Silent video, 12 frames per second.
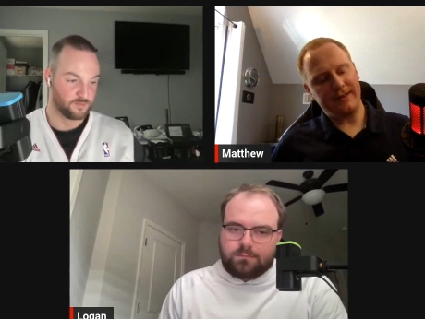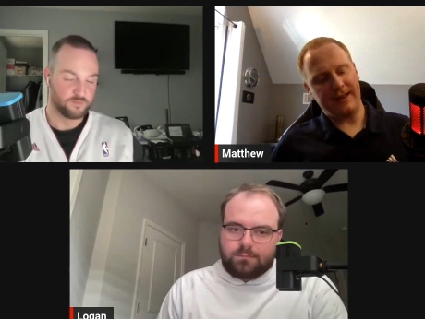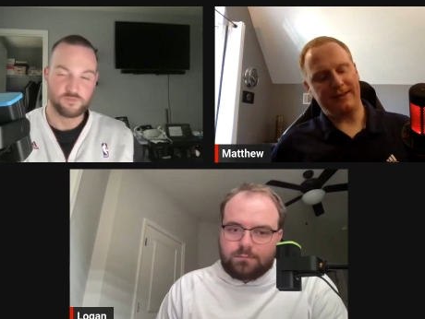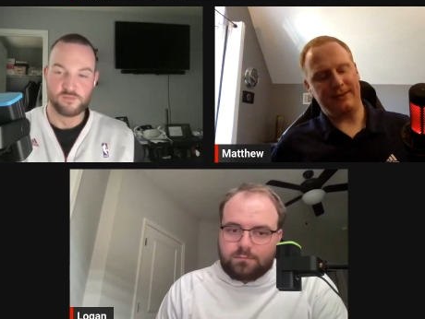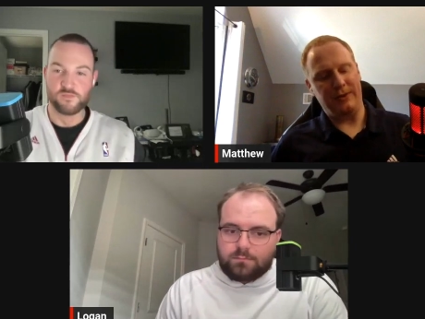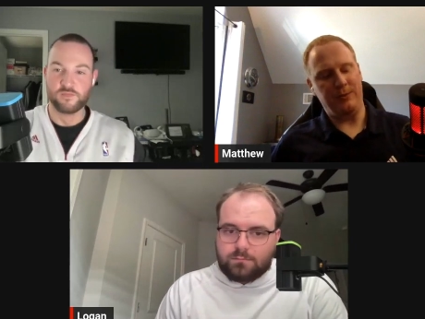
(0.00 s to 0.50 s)

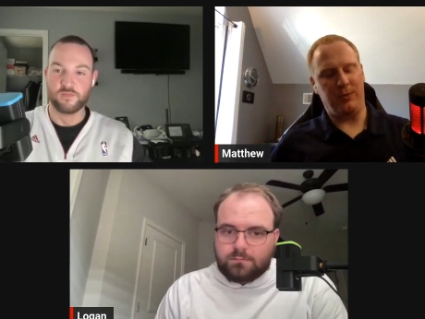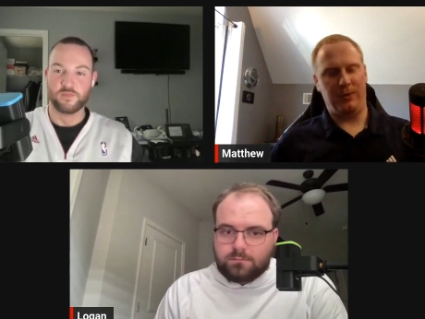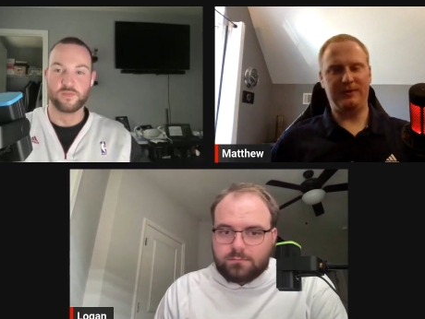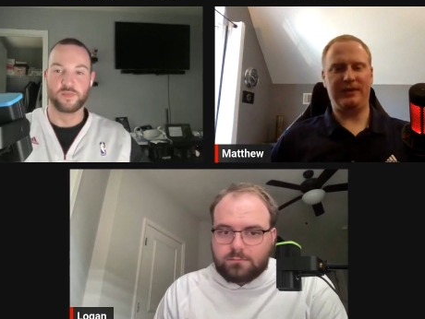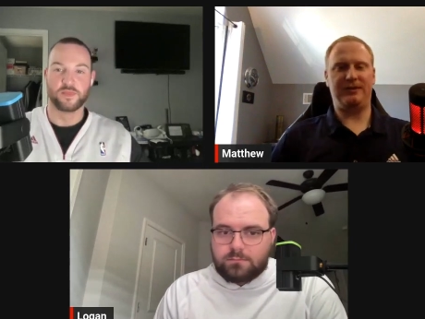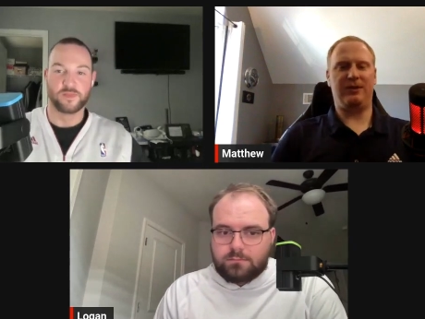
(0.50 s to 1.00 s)
Speaker 1: that too, but
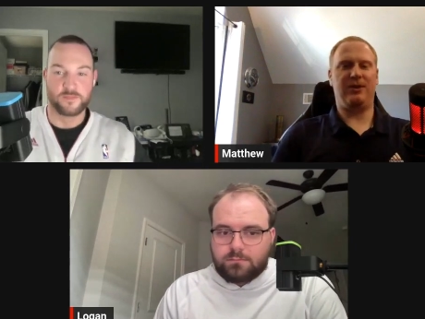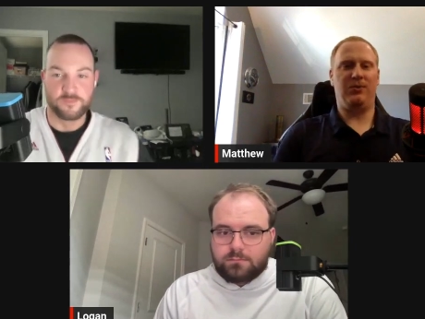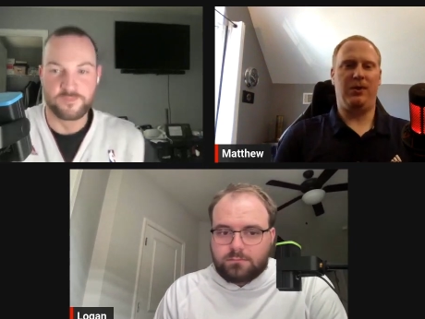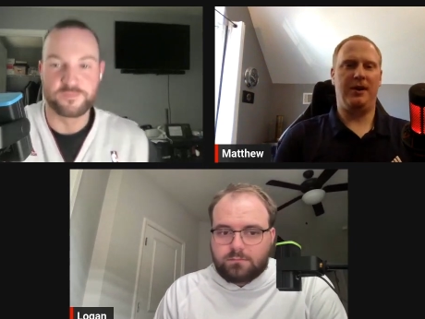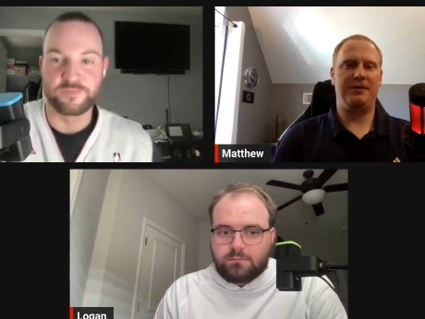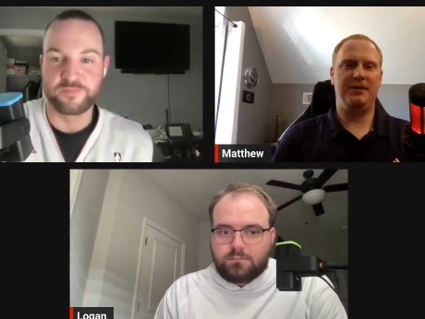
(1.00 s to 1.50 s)
once I started
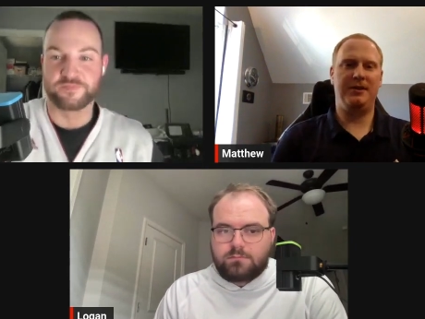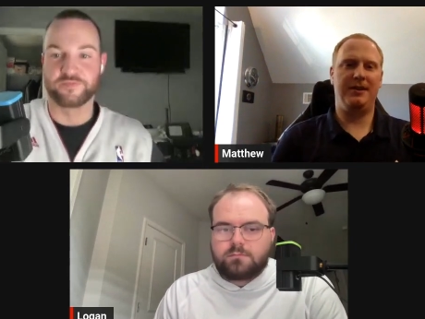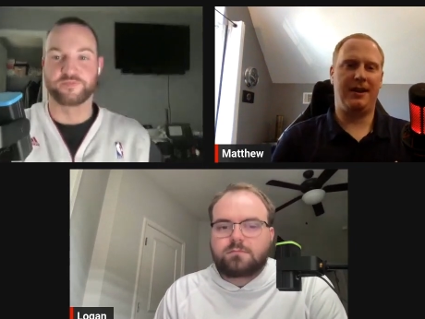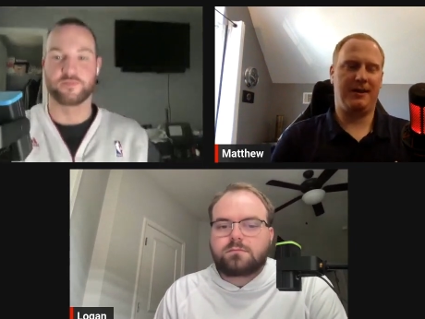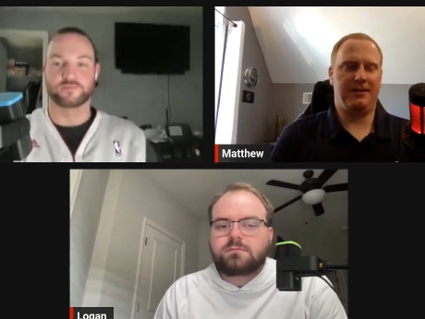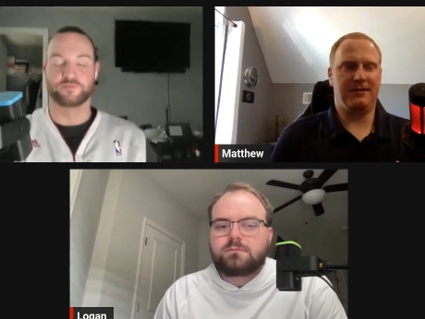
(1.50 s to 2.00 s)
watching
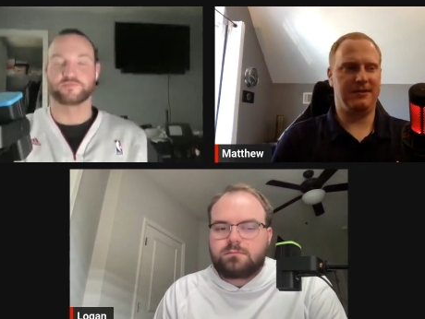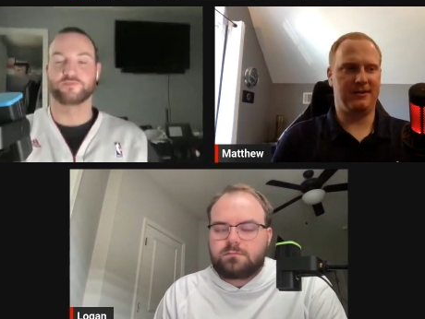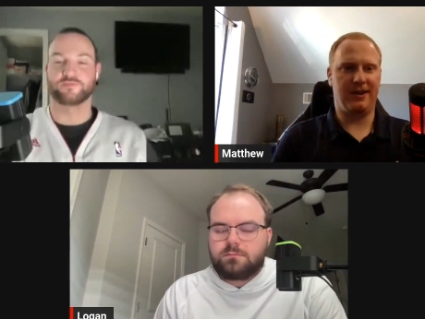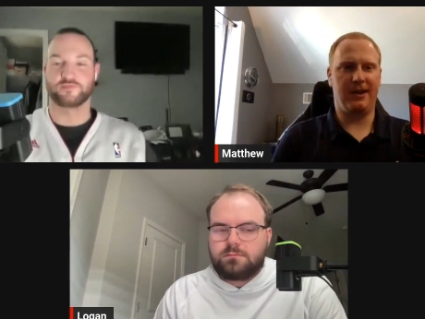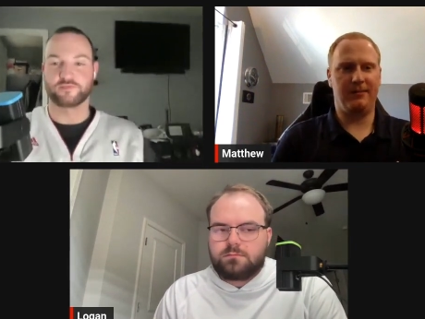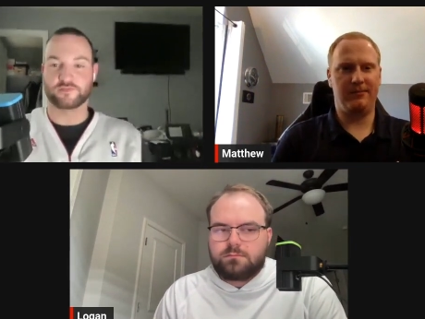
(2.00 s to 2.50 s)
it, I couldn't
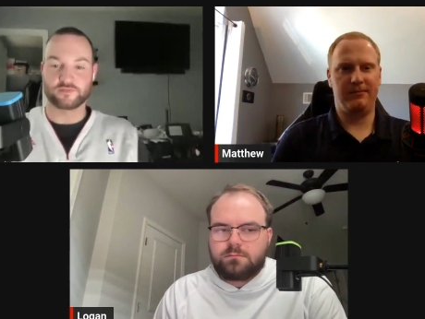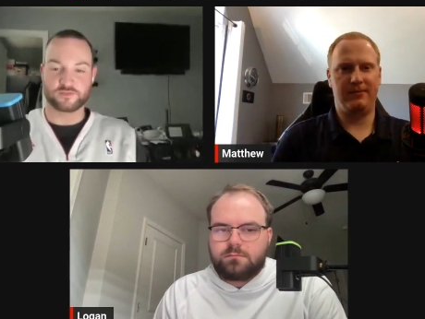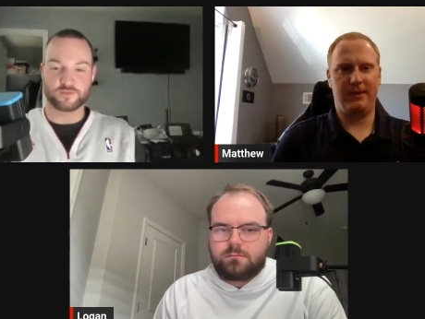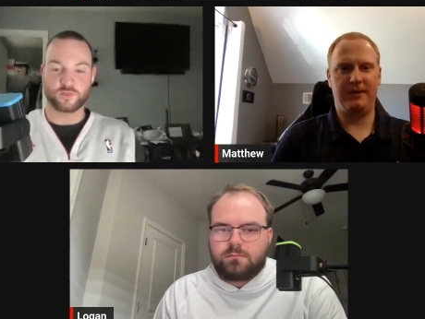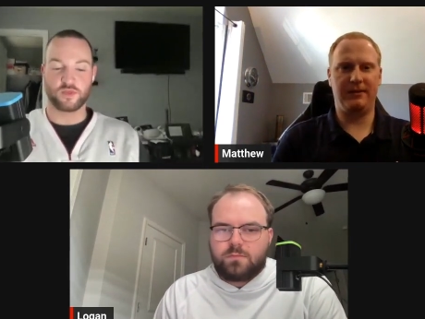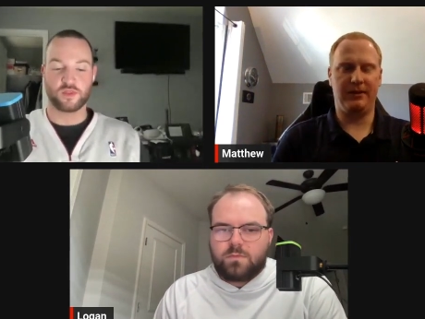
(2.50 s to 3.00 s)
stop.
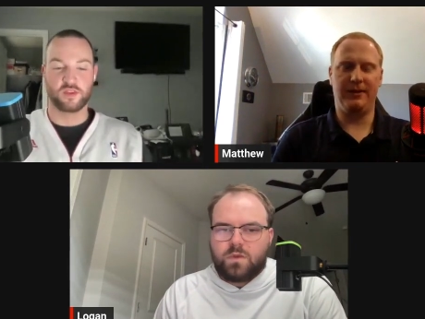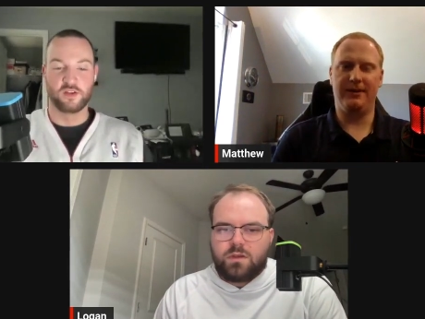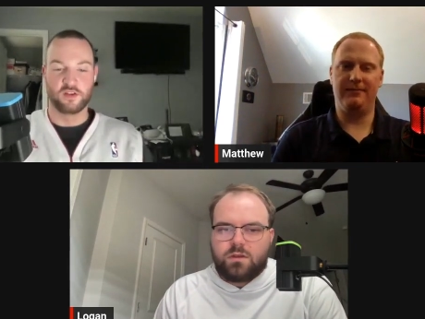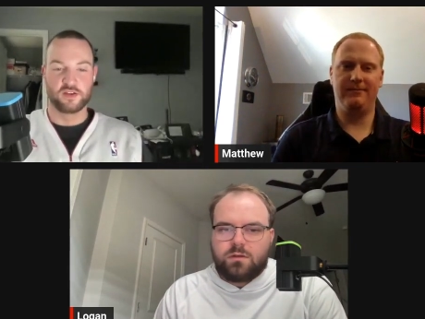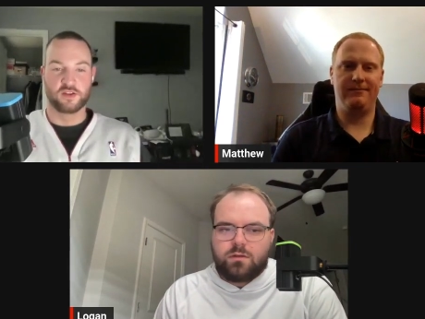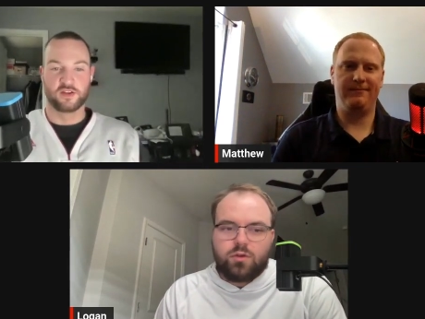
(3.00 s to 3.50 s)
It's
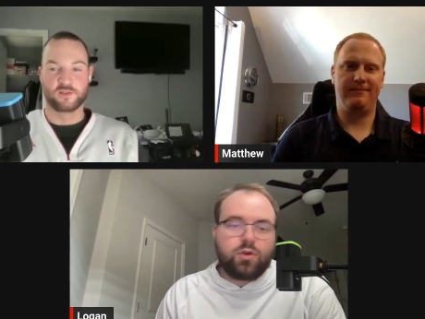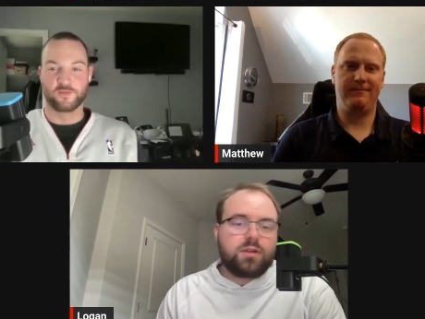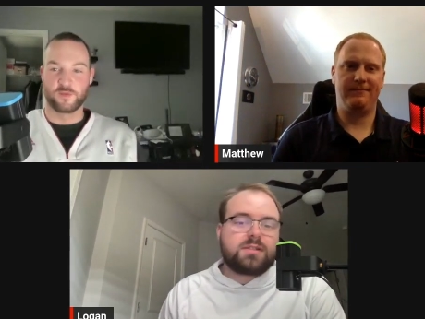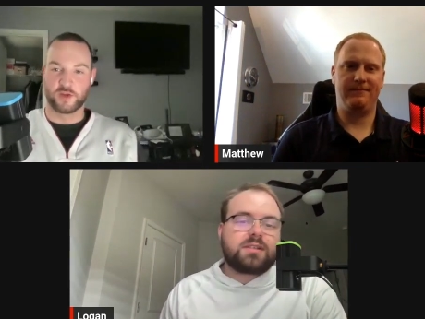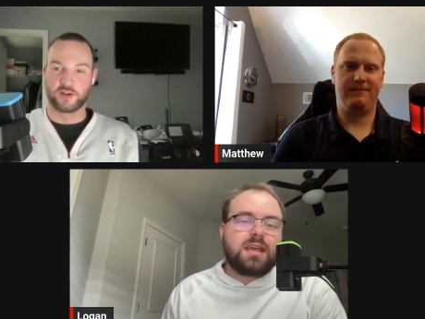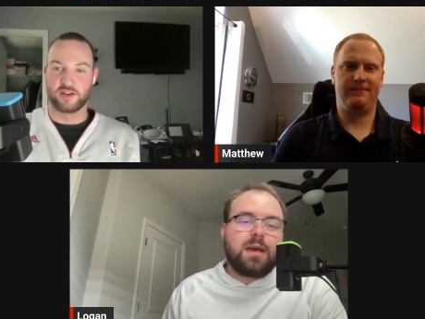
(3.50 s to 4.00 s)
good. You
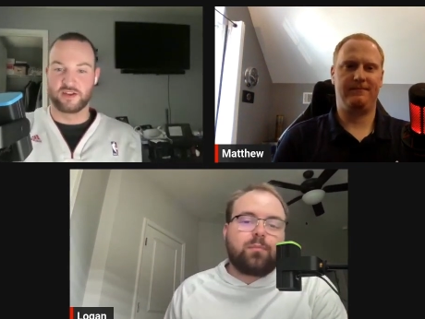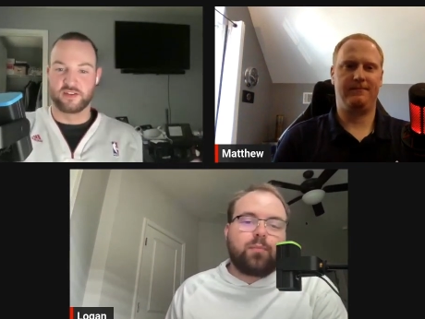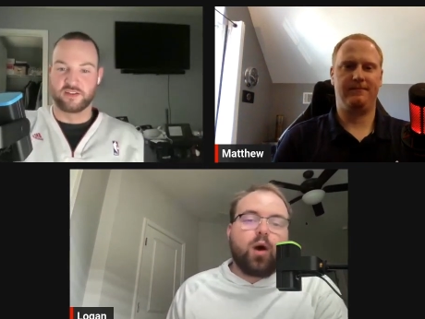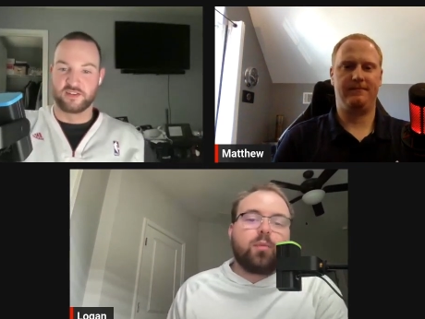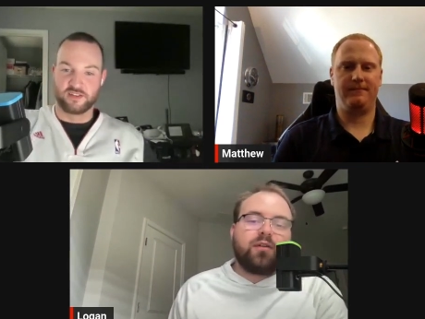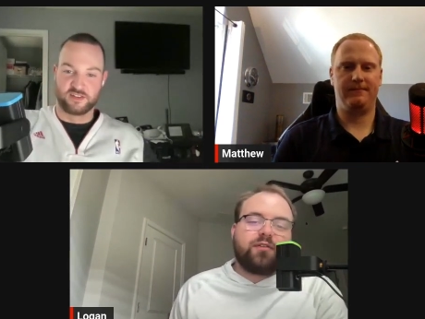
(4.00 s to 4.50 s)
could
Speaker 2: skip
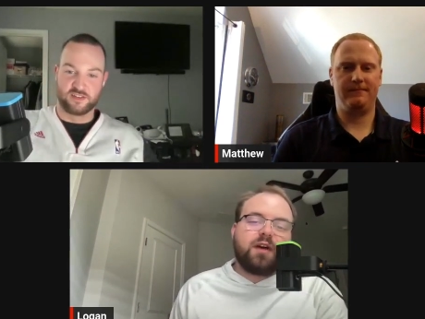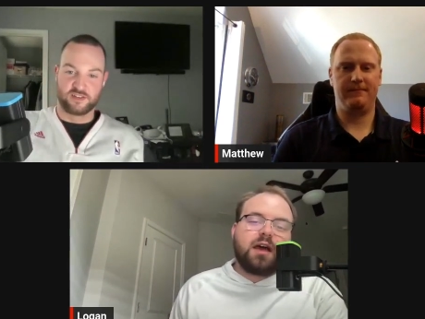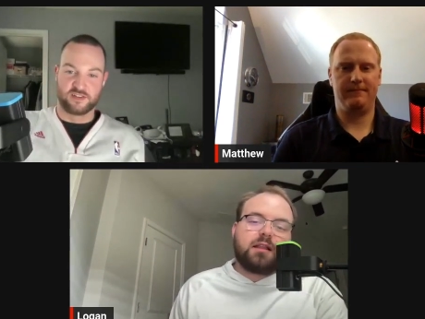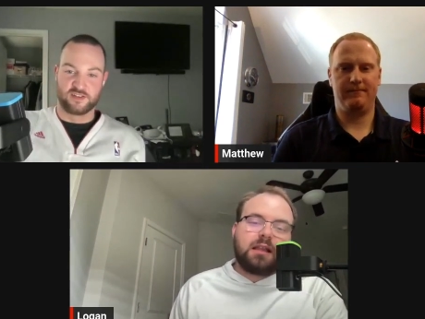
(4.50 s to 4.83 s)
Boba Fett,